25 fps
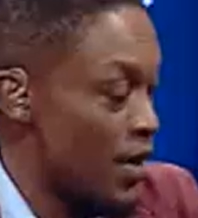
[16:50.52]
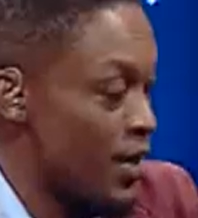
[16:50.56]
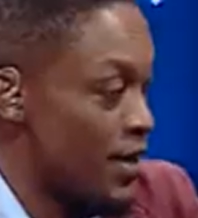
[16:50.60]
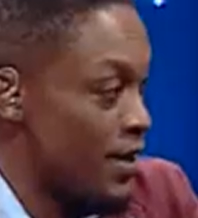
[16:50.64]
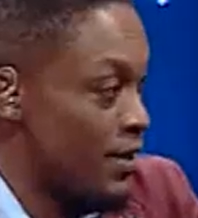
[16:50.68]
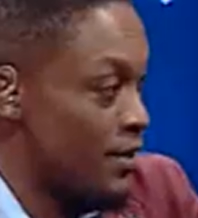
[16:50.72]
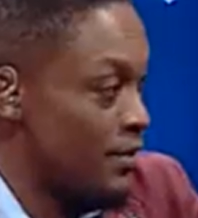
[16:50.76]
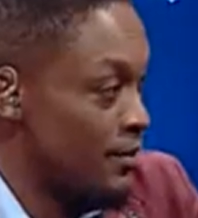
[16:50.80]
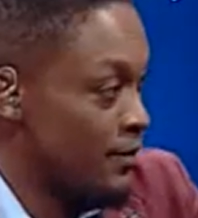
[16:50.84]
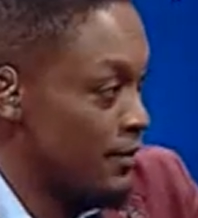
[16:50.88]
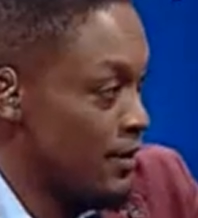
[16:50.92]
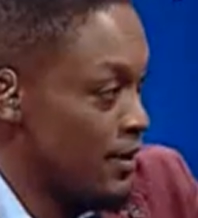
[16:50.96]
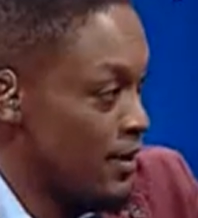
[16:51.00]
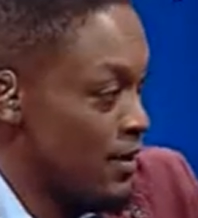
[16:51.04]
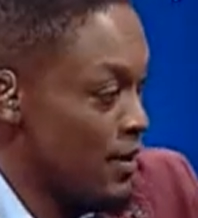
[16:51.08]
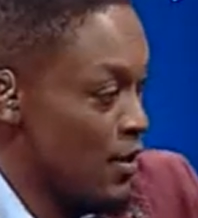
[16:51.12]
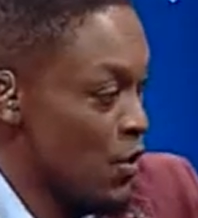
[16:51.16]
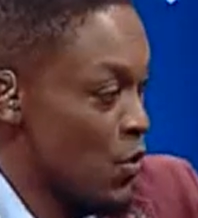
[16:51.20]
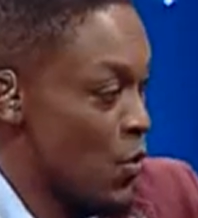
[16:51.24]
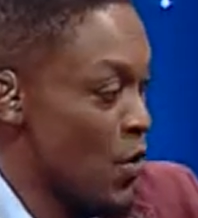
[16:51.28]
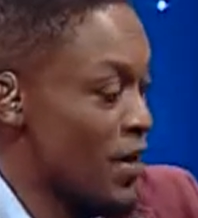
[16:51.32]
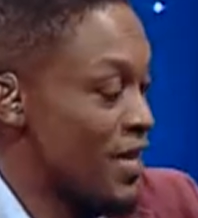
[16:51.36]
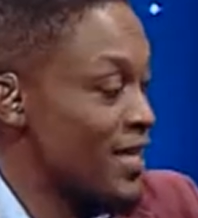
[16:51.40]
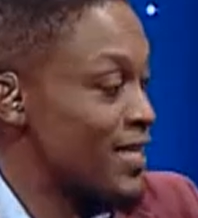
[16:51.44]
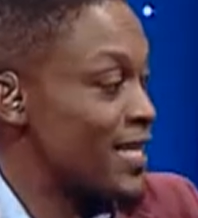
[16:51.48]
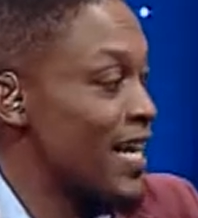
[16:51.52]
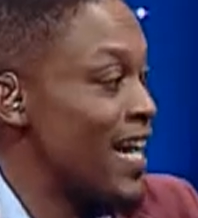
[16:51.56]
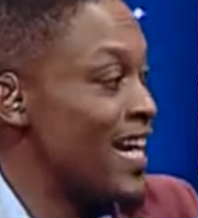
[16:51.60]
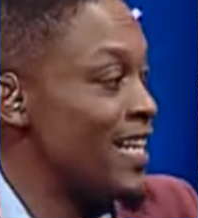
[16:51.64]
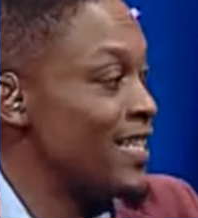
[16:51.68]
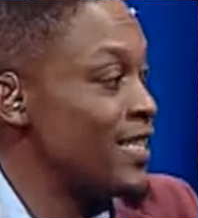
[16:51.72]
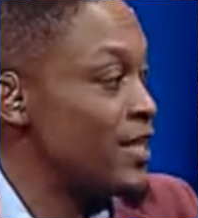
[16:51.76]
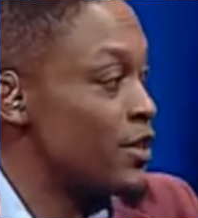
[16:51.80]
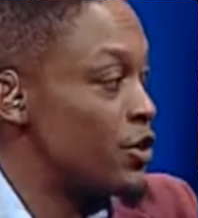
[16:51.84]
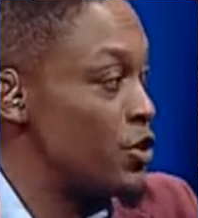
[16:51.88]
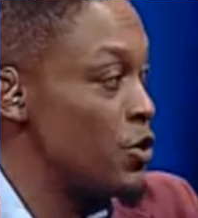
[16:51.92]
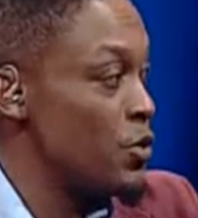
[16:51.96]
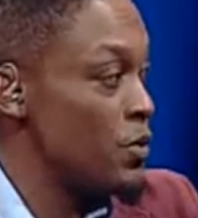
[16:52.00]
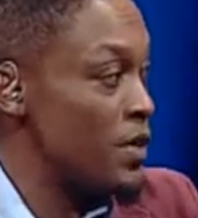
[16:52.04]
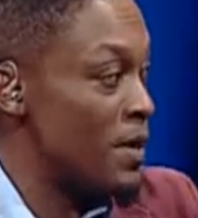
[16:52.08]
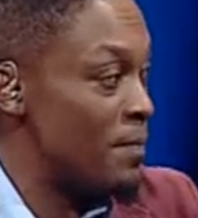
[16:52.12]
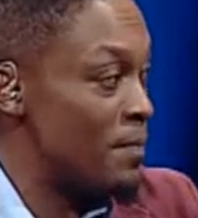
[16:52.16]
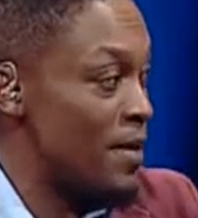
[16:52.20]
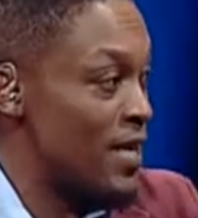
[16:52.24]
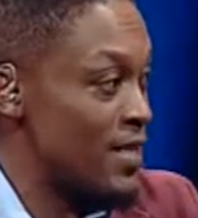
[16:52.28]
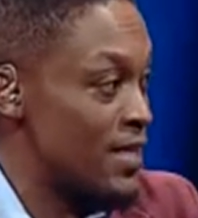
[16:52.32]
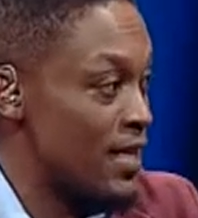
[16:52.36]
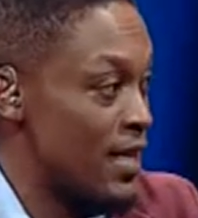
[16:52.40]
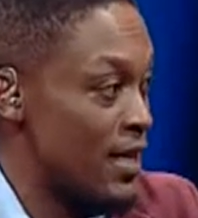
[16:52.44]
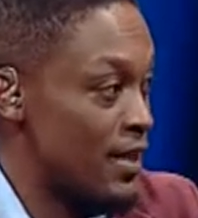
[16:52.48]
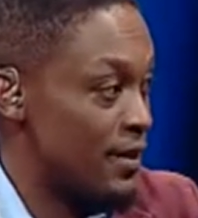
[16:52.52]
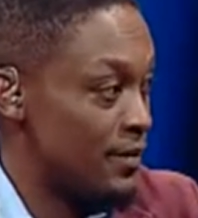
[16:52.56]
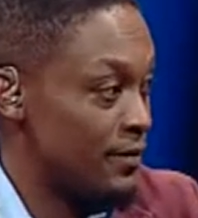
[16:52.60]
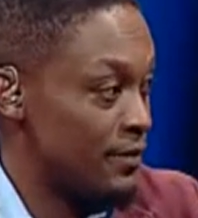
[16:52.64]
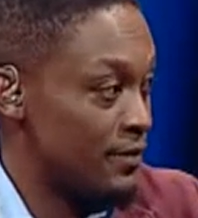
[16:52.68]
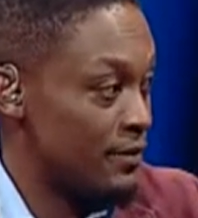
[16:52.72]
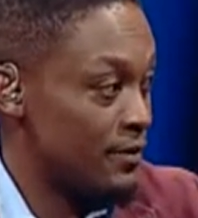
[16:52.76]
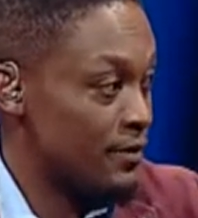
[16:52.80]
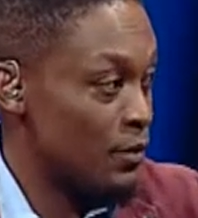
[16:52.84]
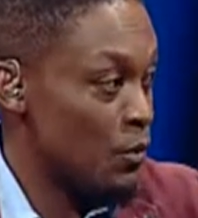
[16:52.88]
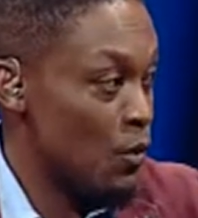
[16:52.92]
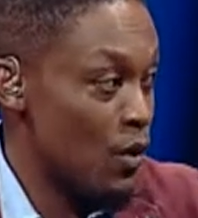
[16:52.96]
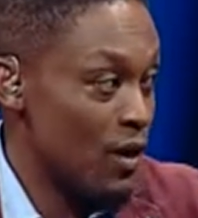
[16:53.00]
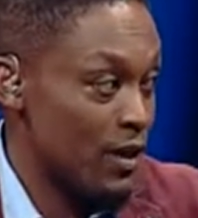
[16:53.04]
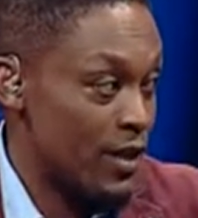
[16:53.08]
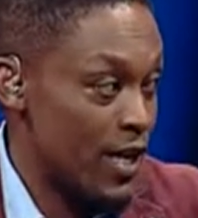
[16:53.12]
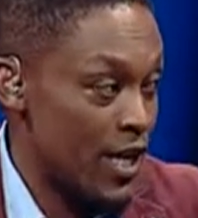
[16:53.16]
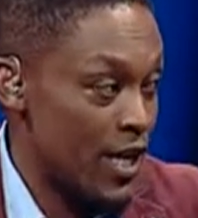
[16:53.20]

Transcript: ready? Quickest hand to the buzzer will